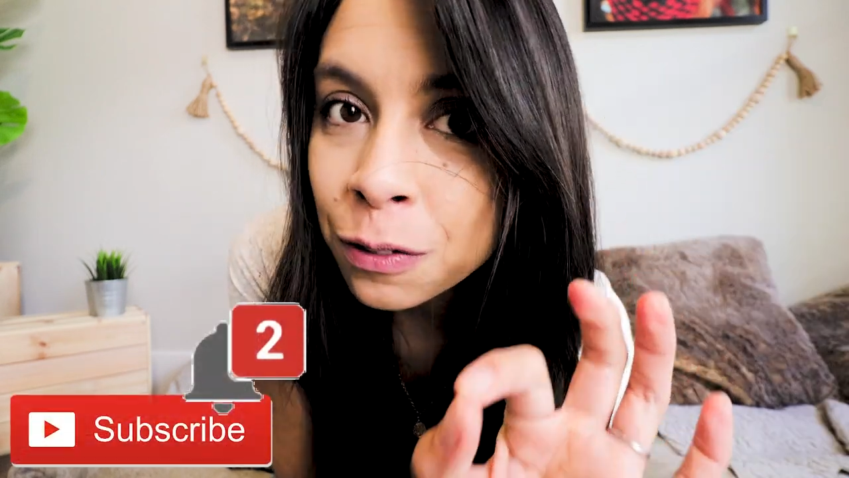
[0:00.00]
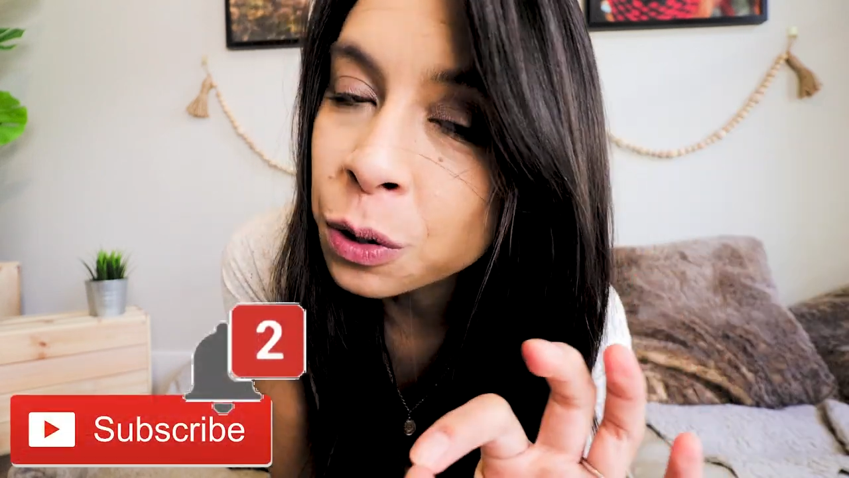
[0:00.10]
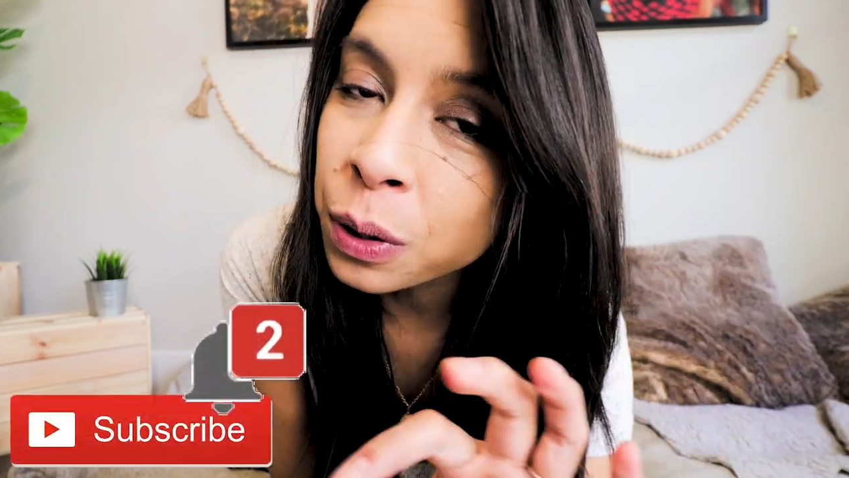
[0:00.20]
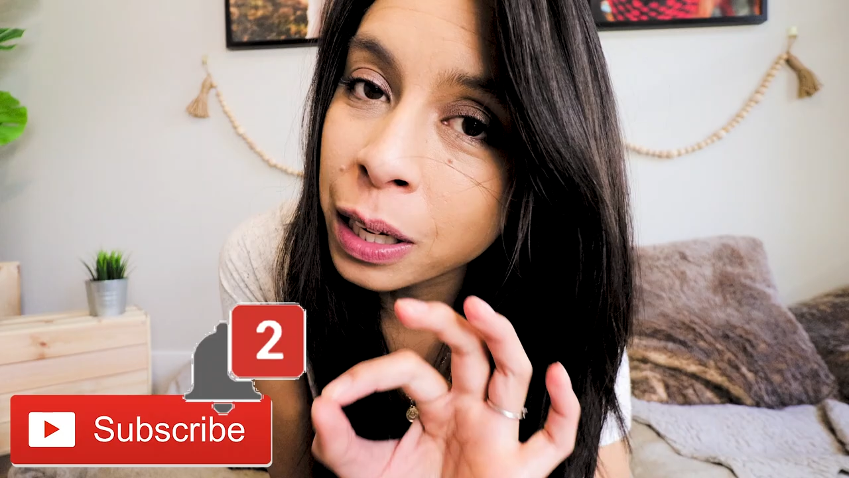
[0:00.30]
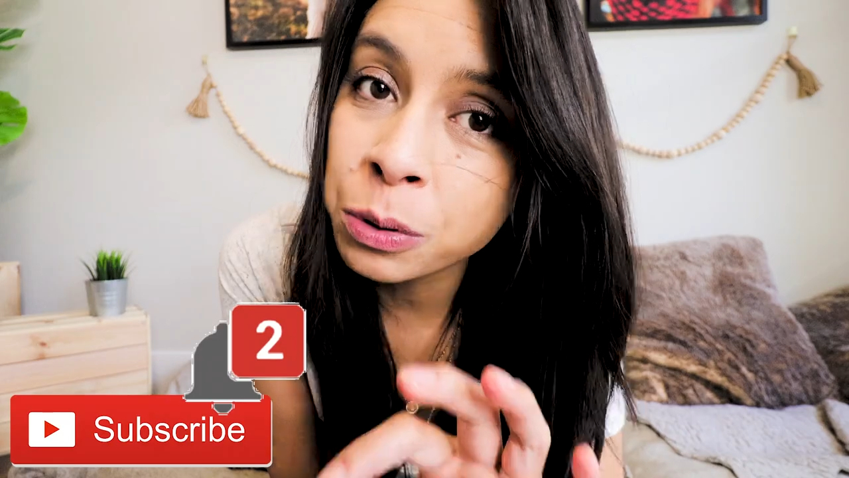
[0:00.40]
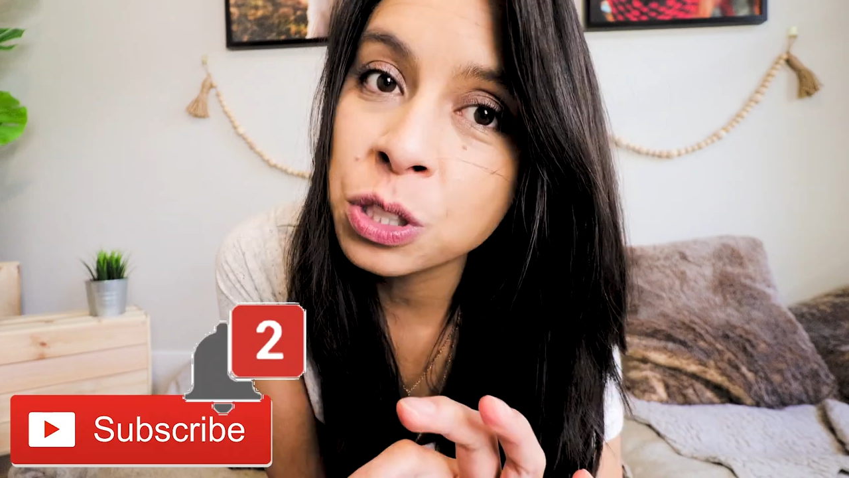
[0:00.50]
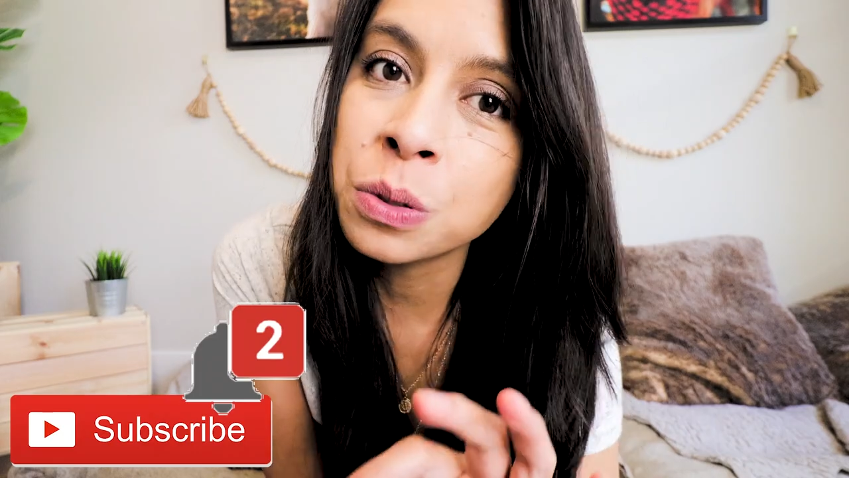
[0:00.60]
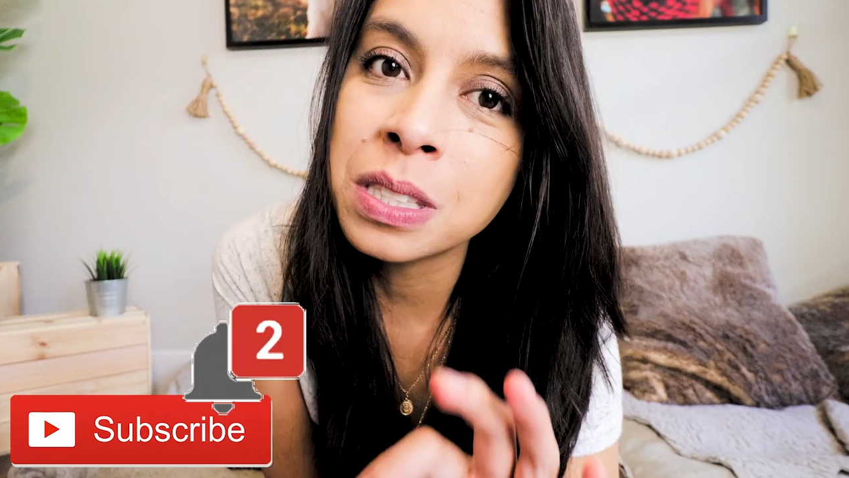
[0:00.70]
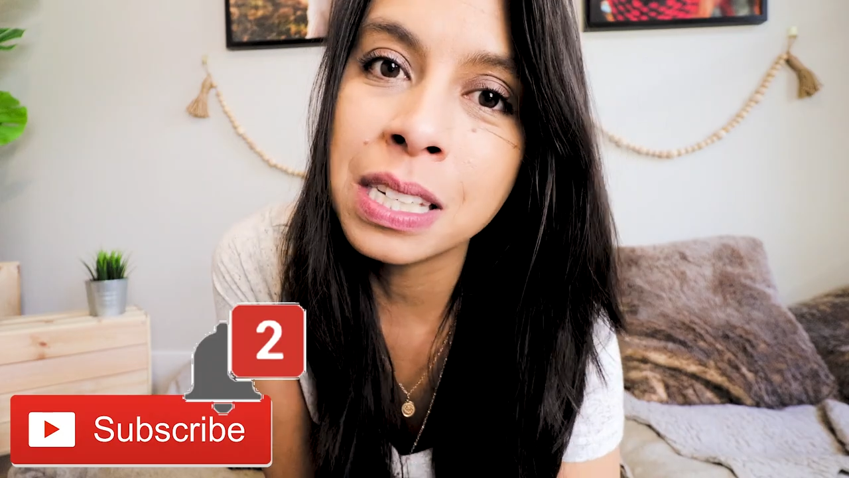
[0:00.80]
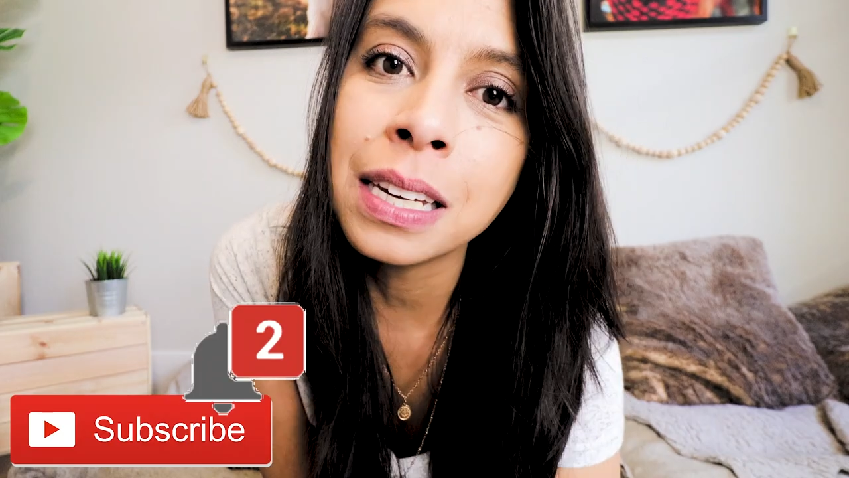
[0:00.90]
if you like what
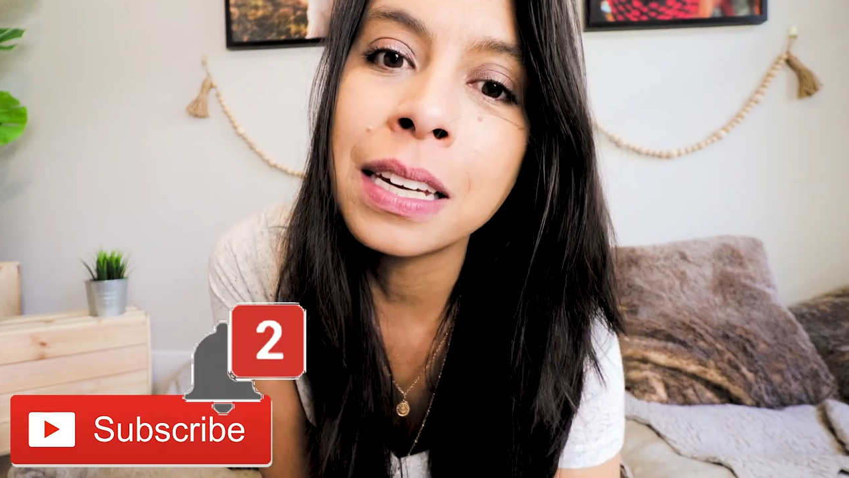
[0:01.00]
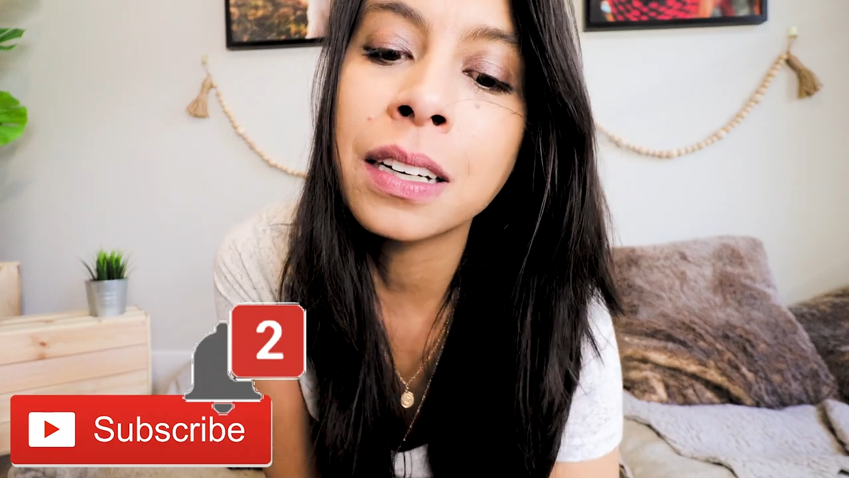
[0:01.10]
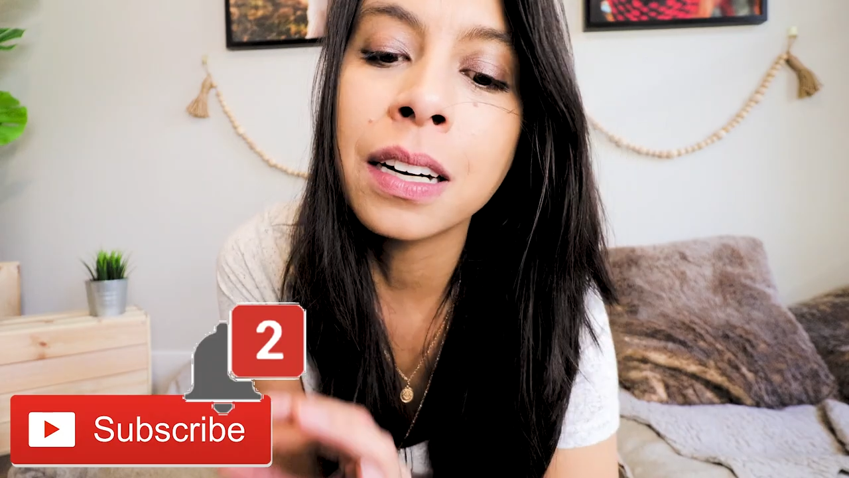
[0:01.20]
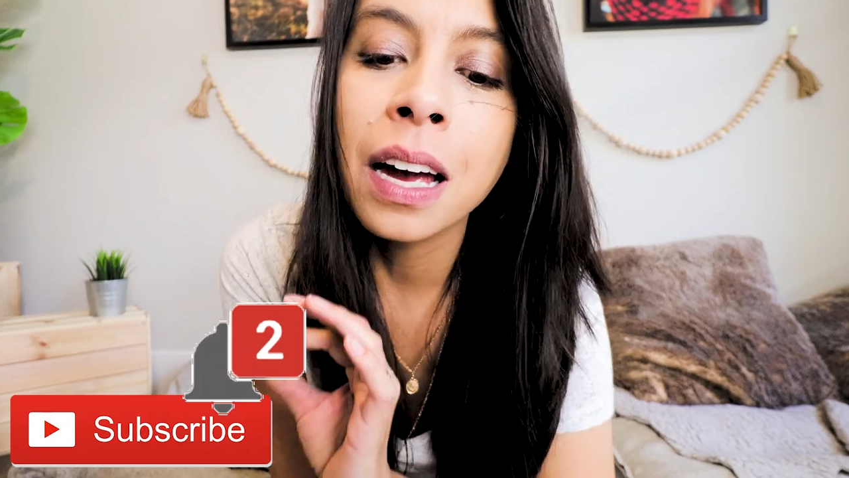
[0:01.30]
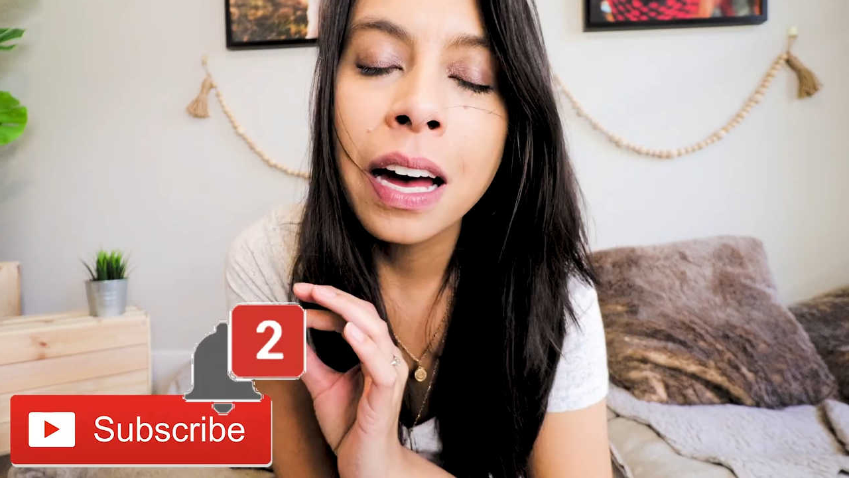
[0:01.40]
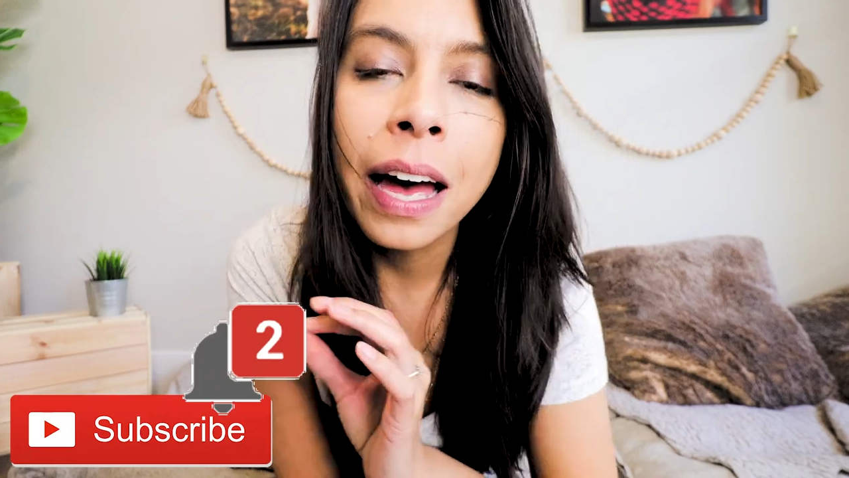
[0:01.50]
you see here.